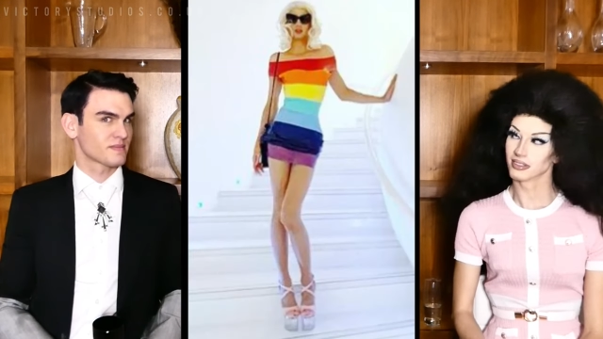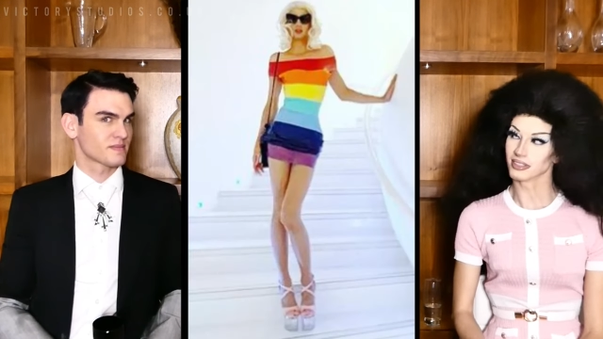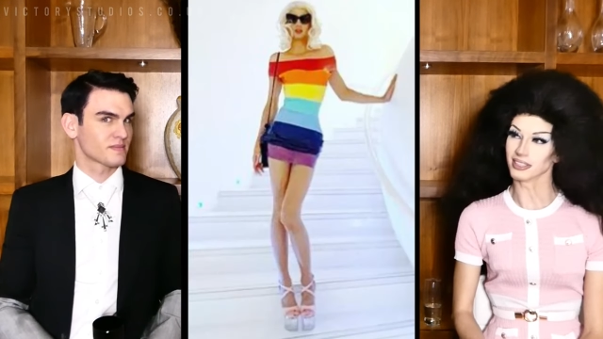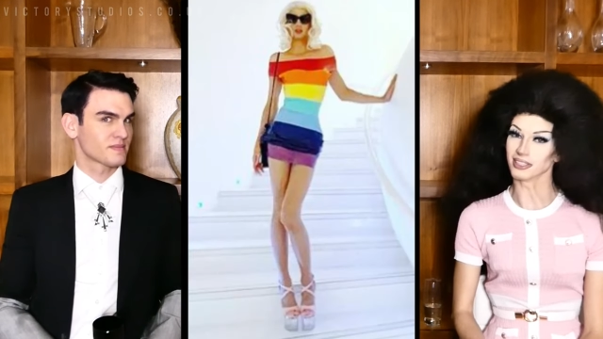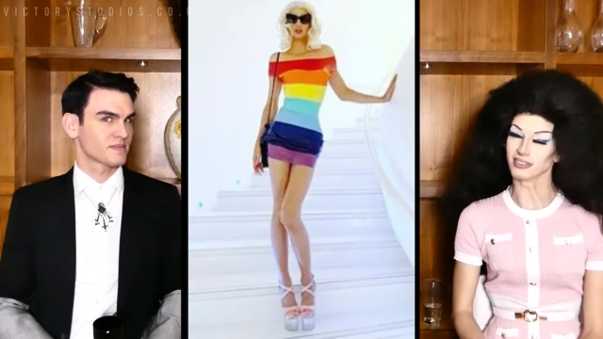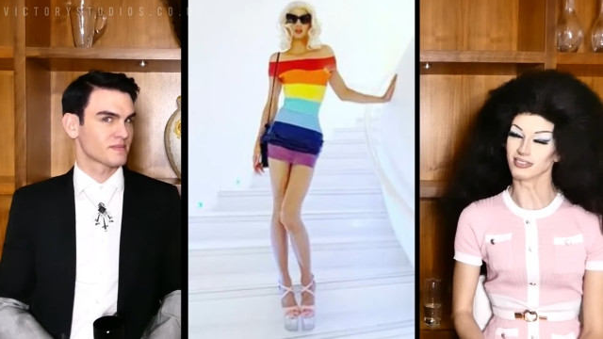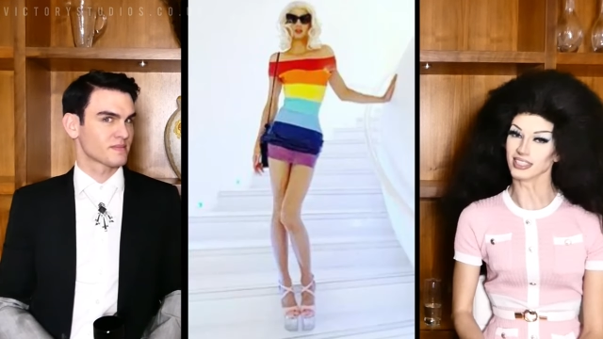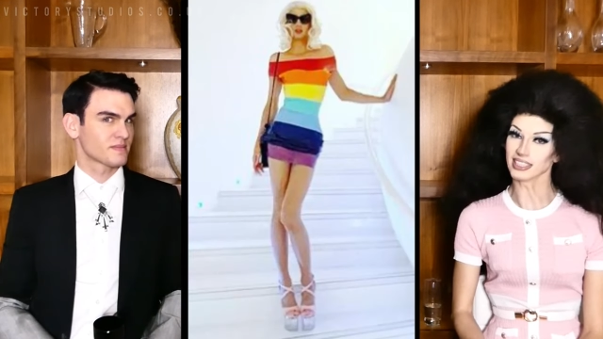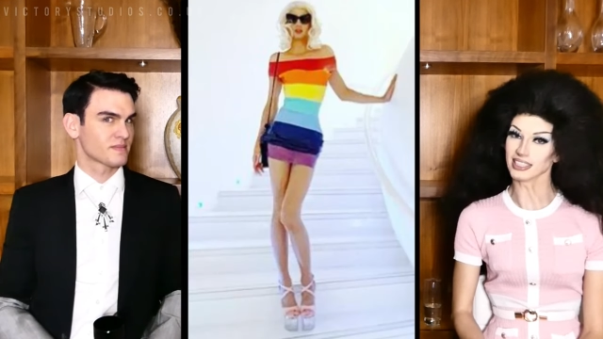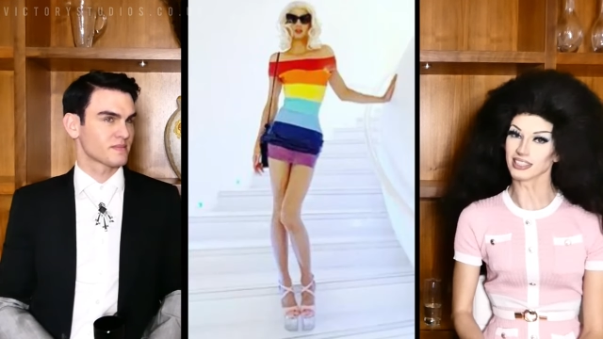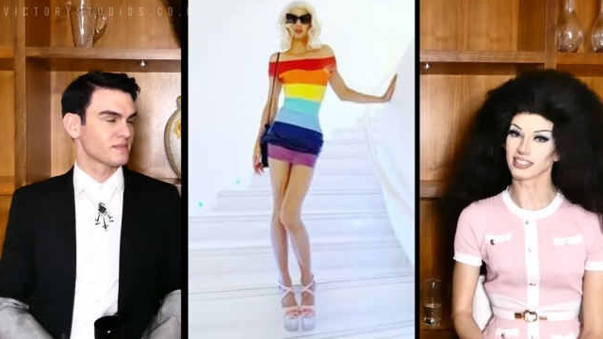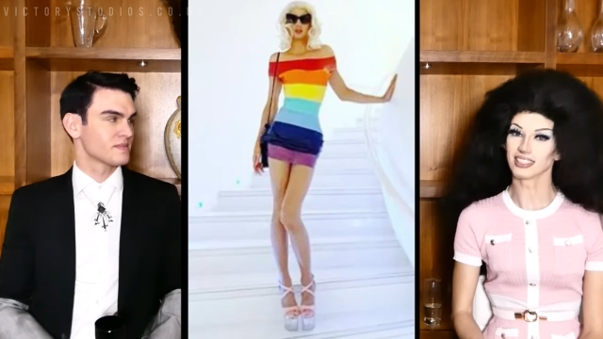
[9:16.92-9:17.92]
Speaker 1: I do not
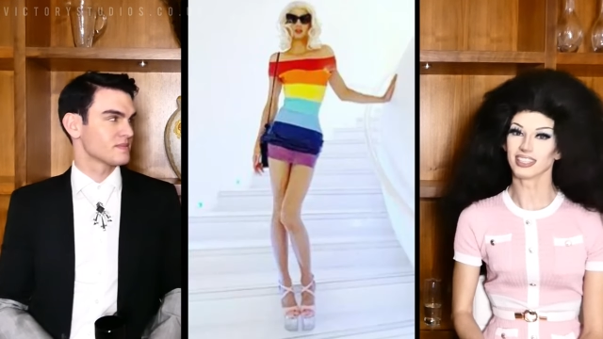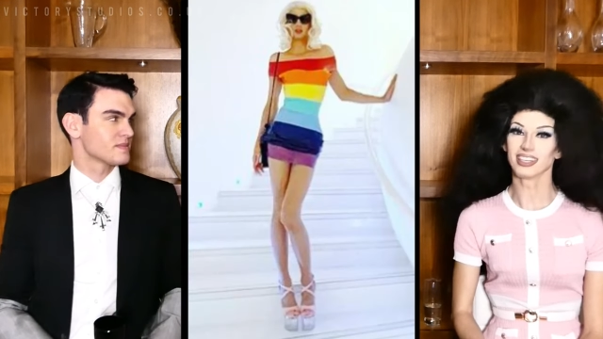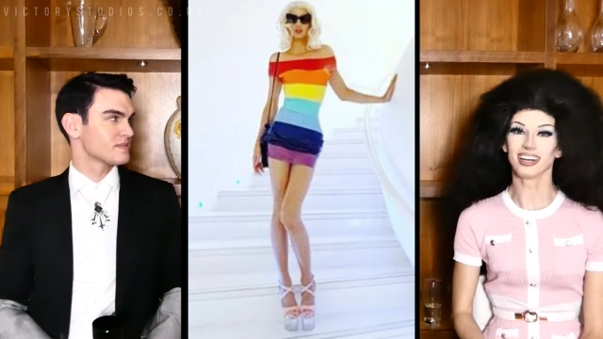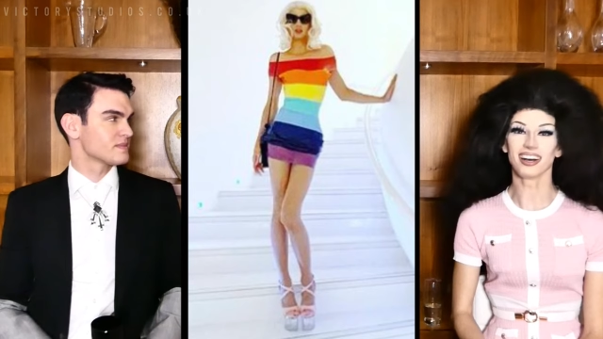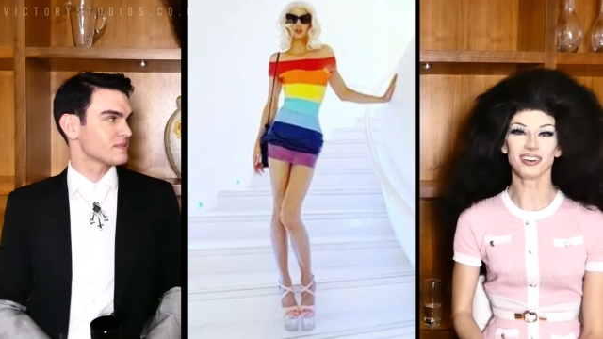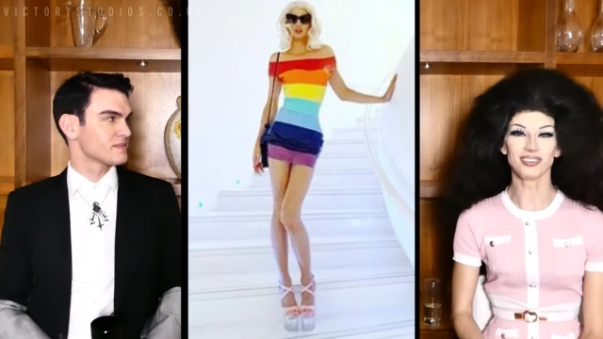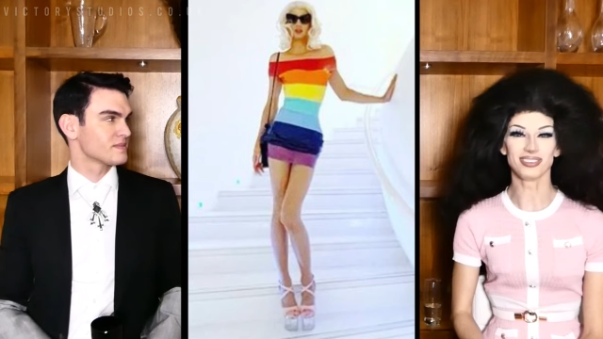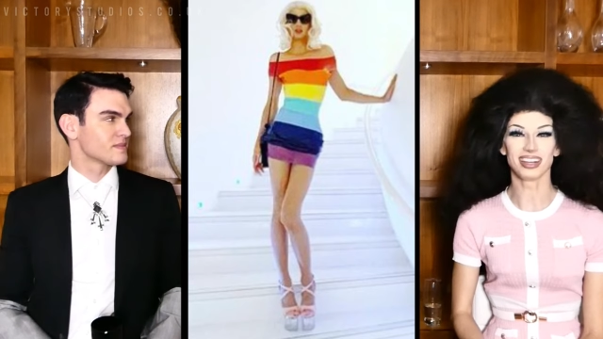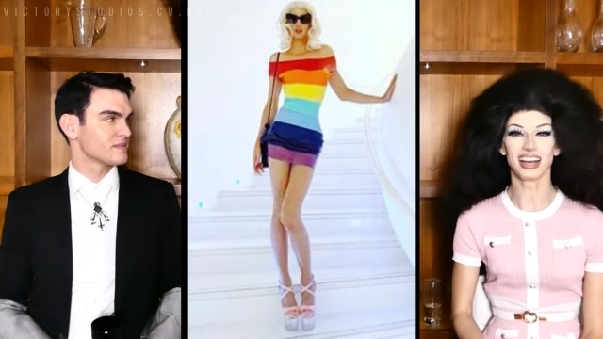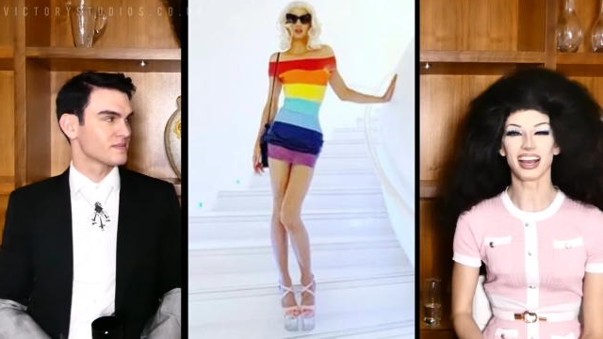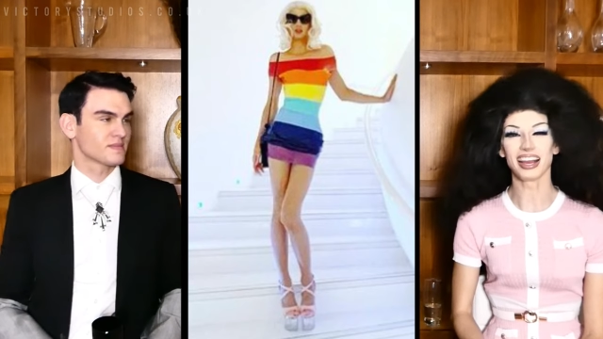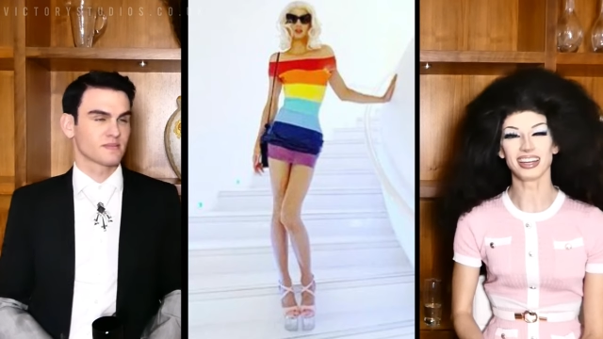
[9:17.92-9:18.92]

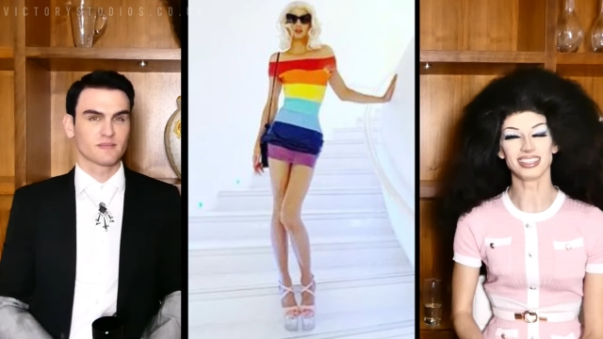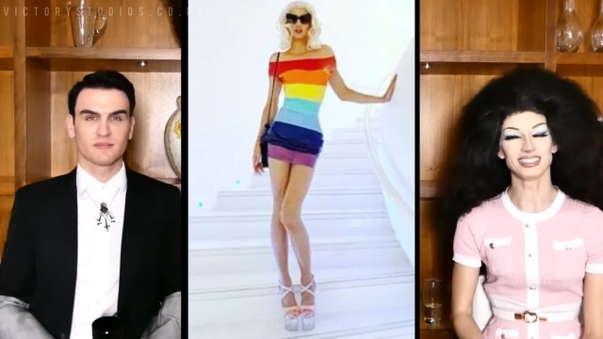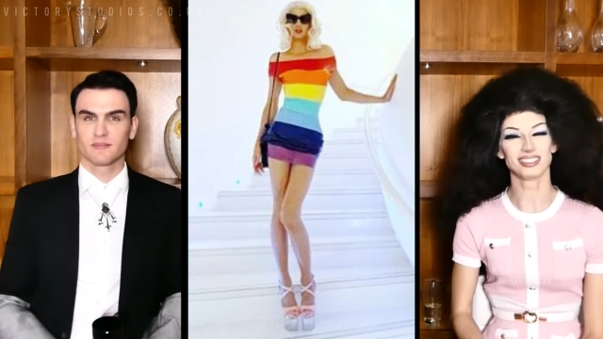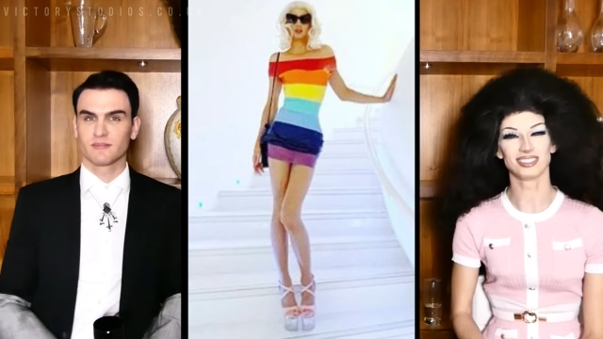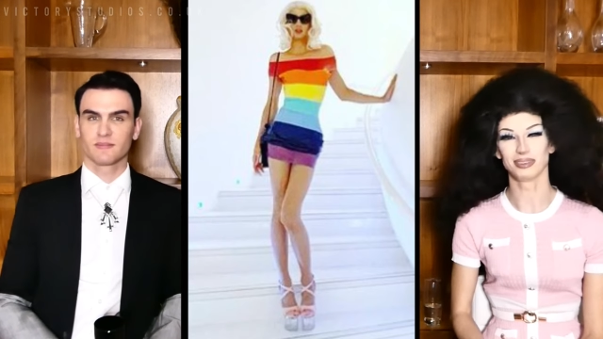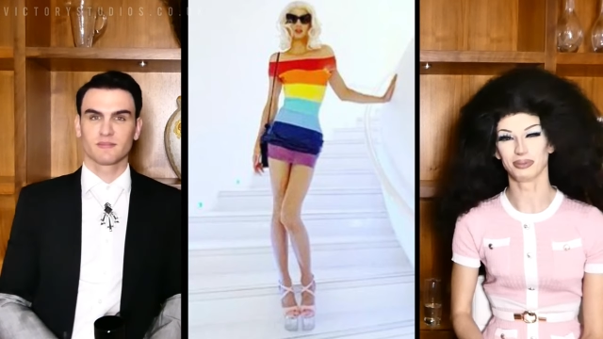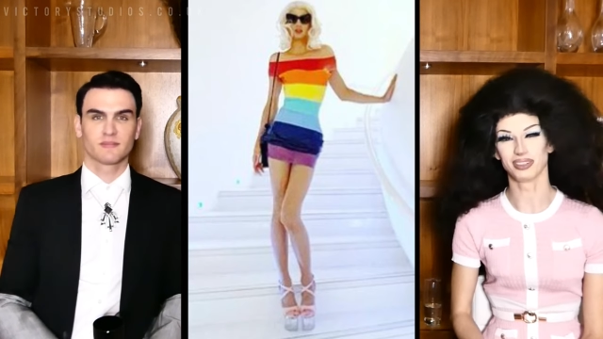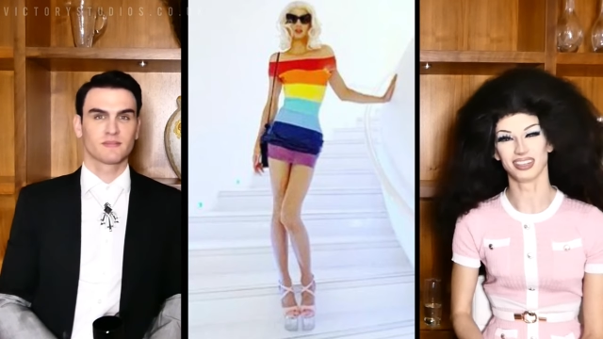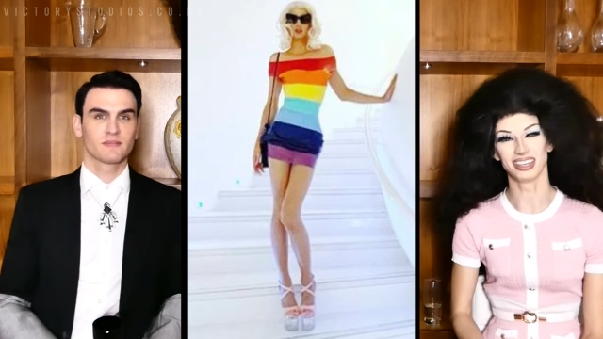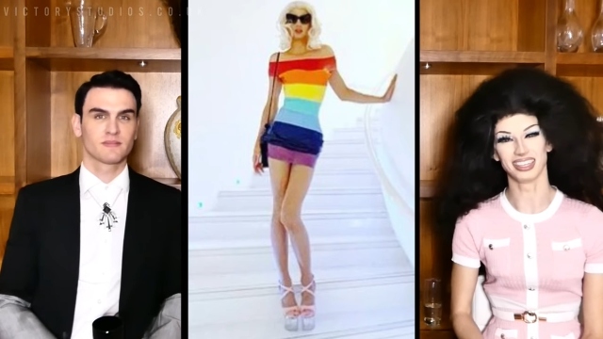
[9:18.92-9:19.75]
own any stripper